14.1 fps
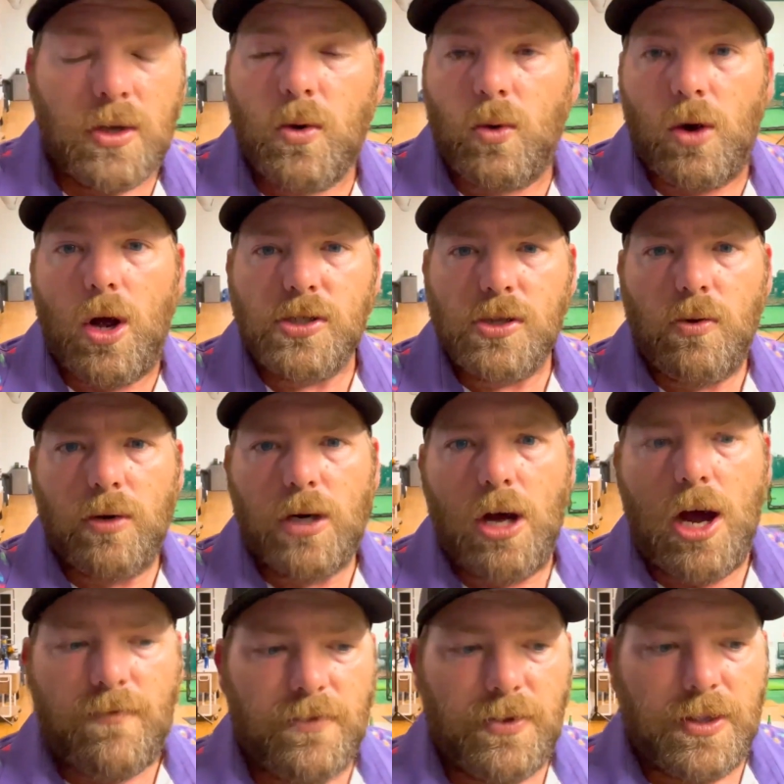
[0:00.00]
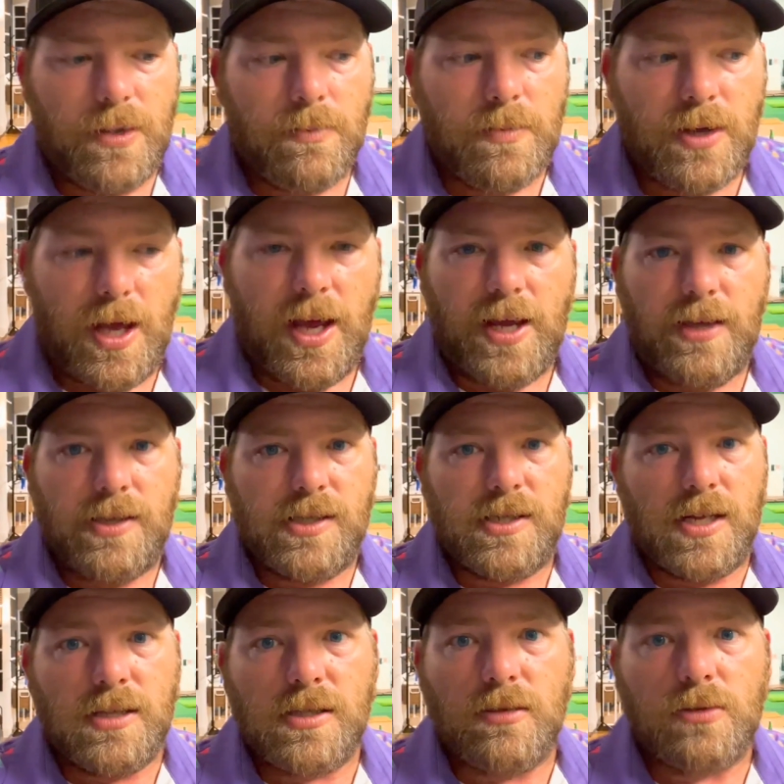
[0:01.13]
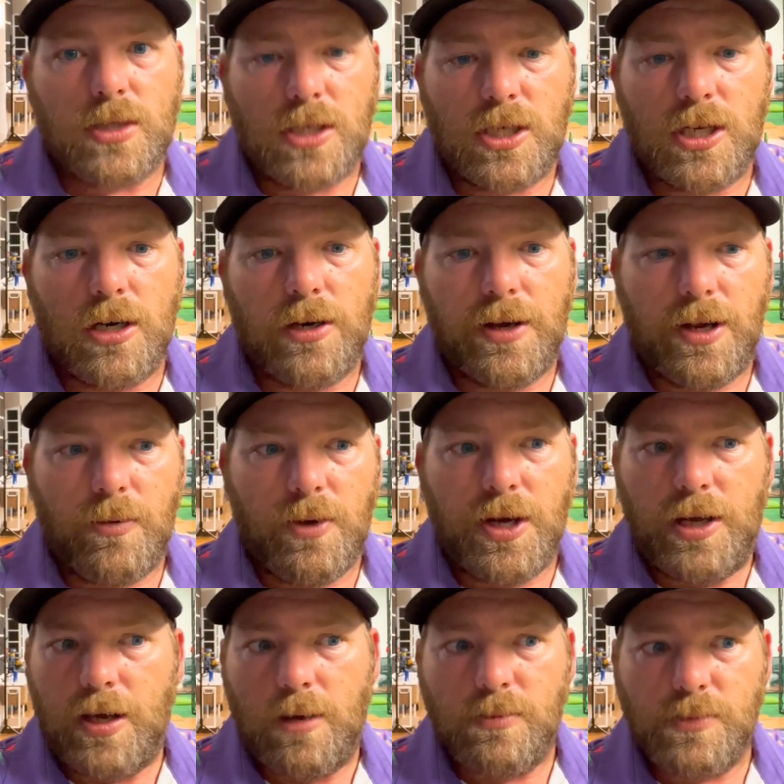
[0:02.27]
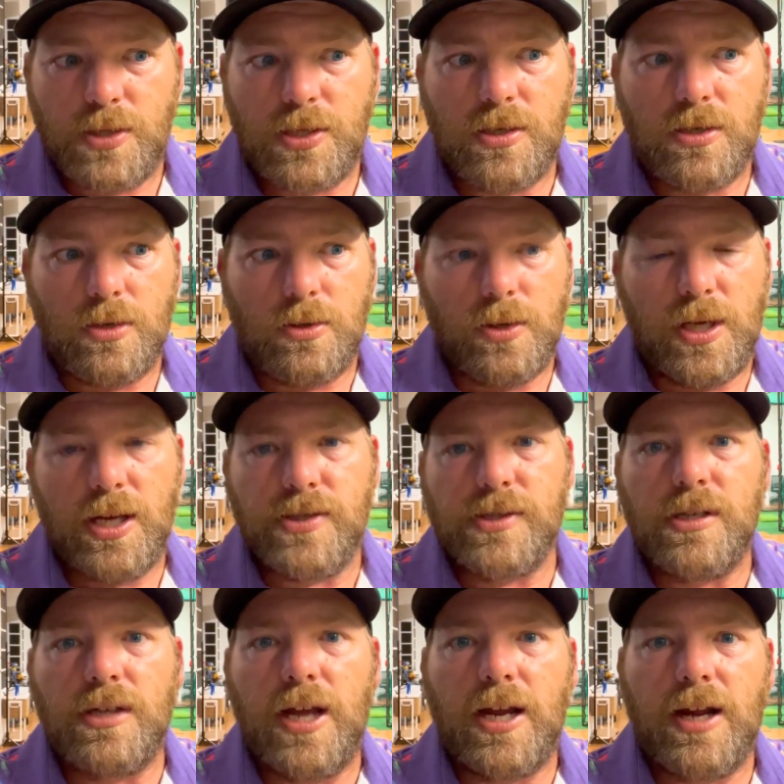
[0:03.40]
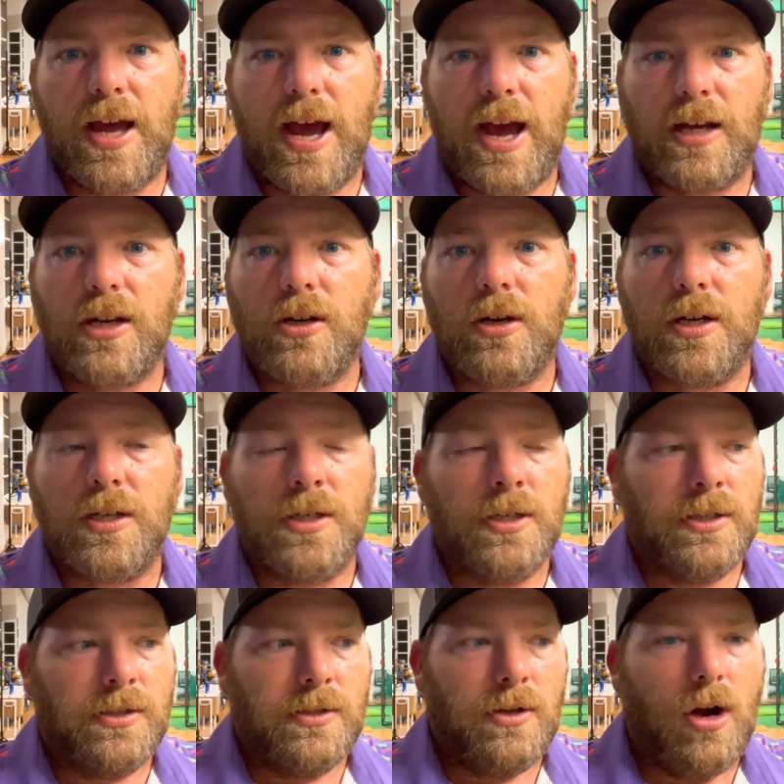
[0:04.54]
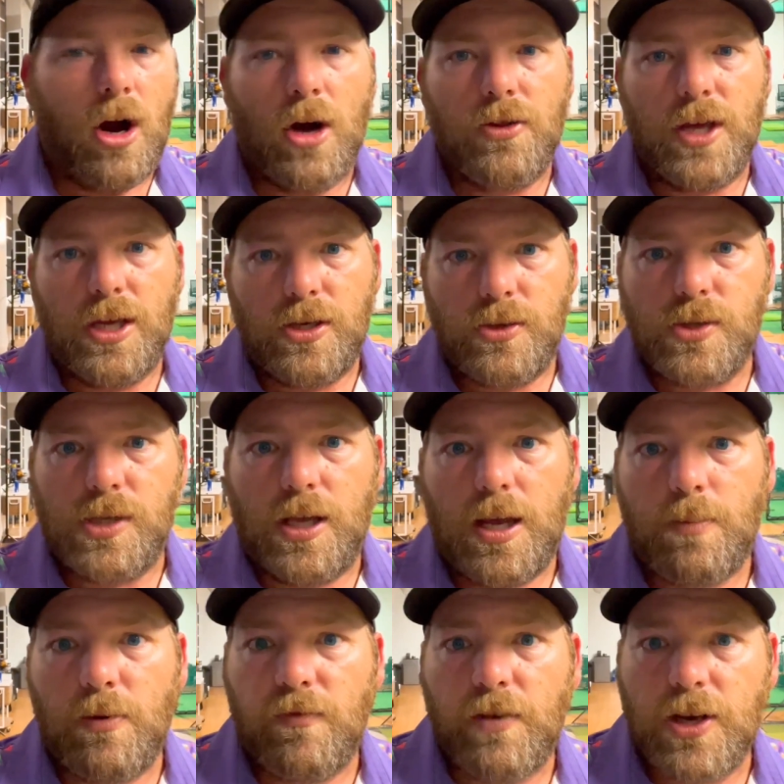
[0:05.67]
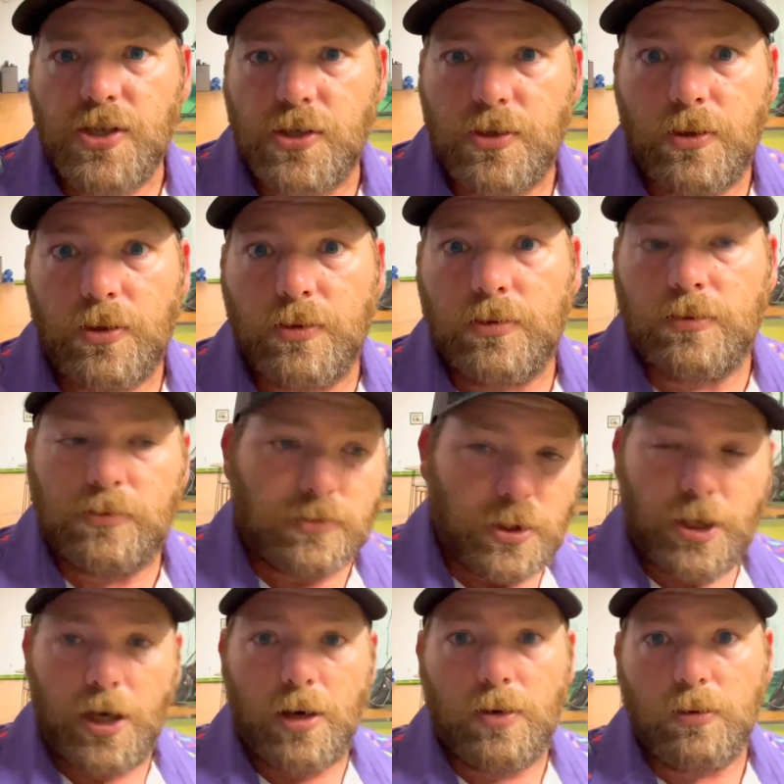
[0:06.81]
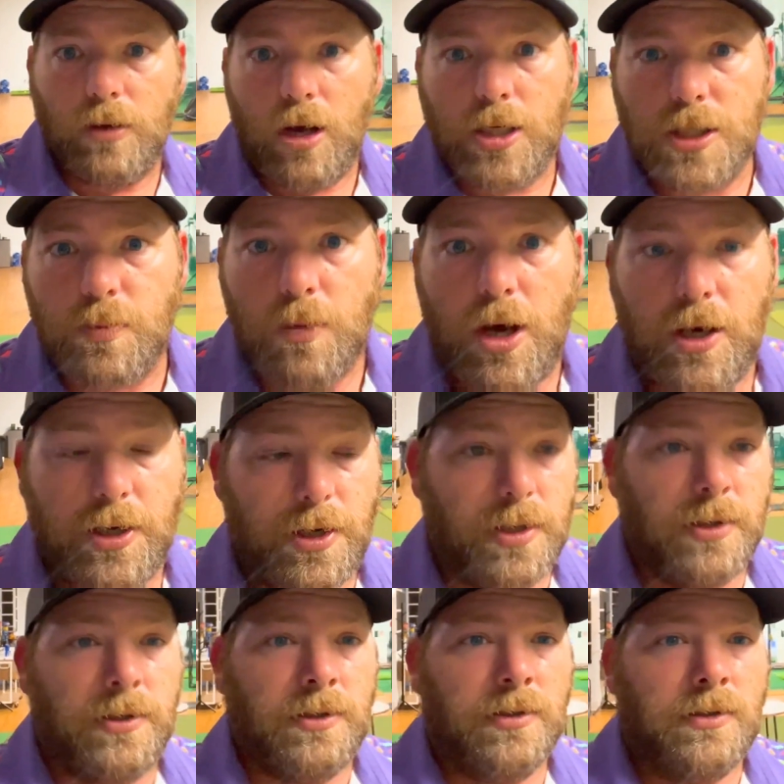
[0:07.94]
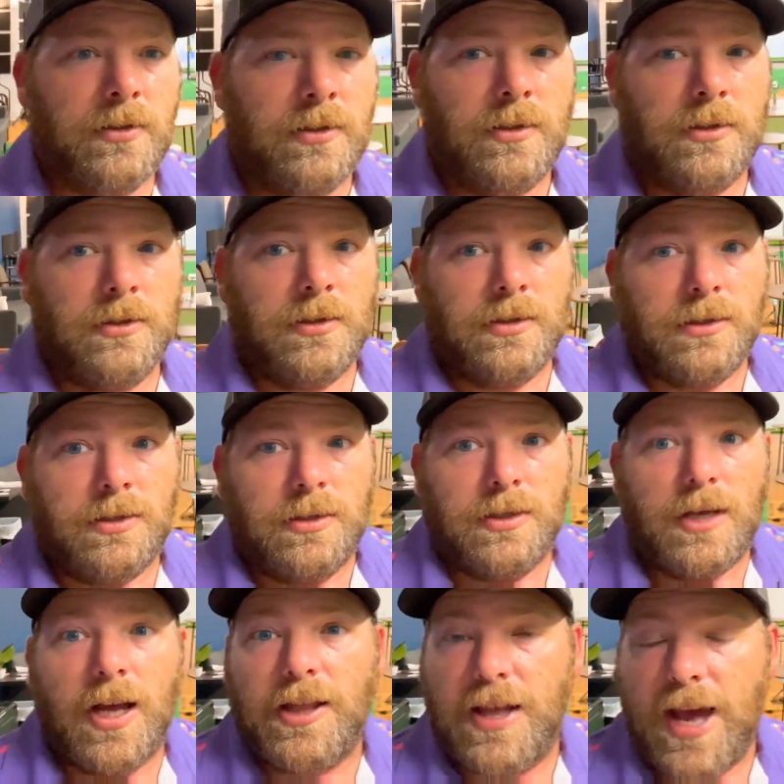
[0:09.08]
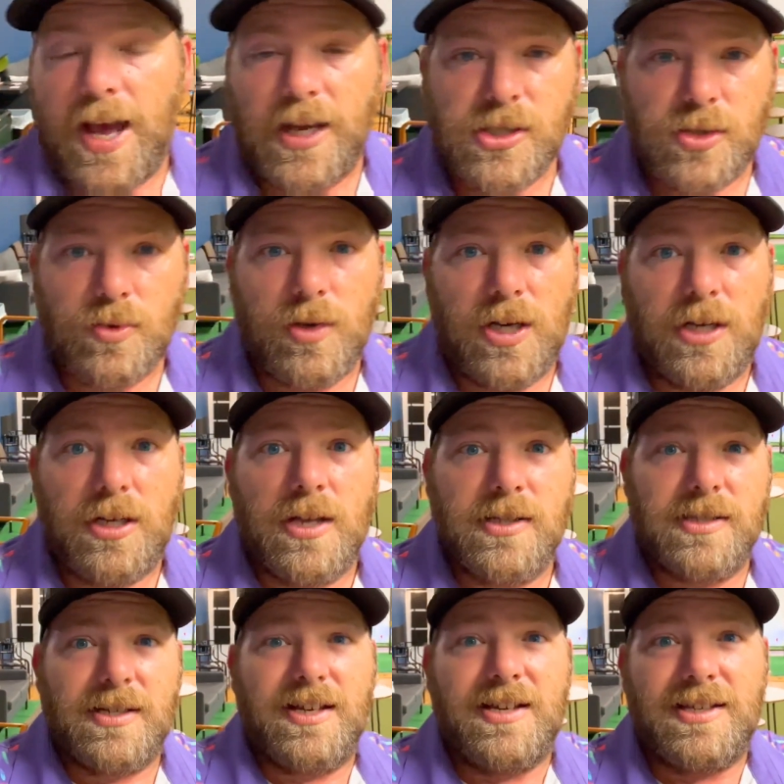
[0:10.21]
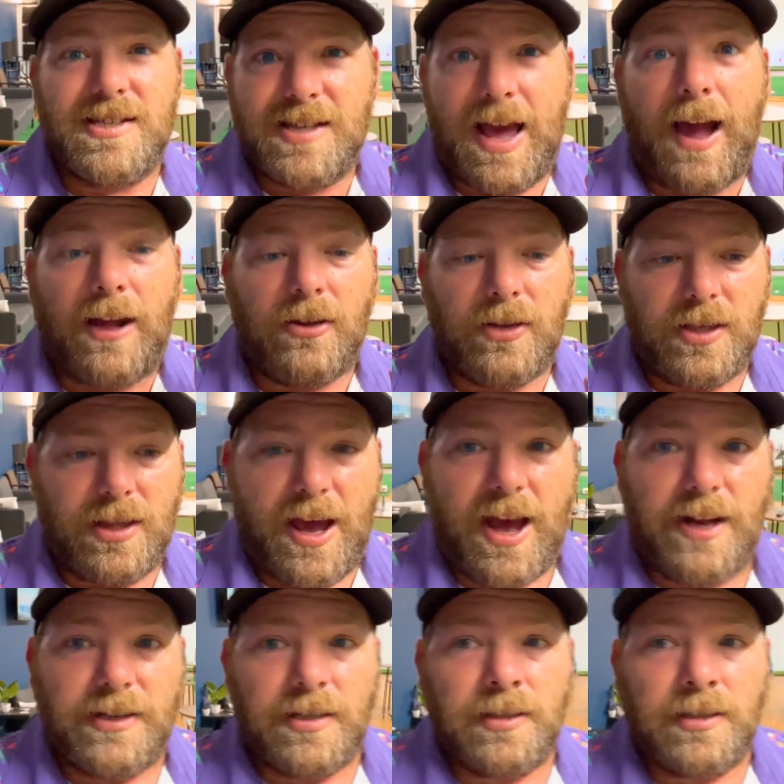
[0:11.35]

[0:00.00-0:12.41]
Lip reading: we also want to offer them a sense of security when it comes to, is the data accurate? Are they using a professional, launch monitor? And the X3 does exactly that.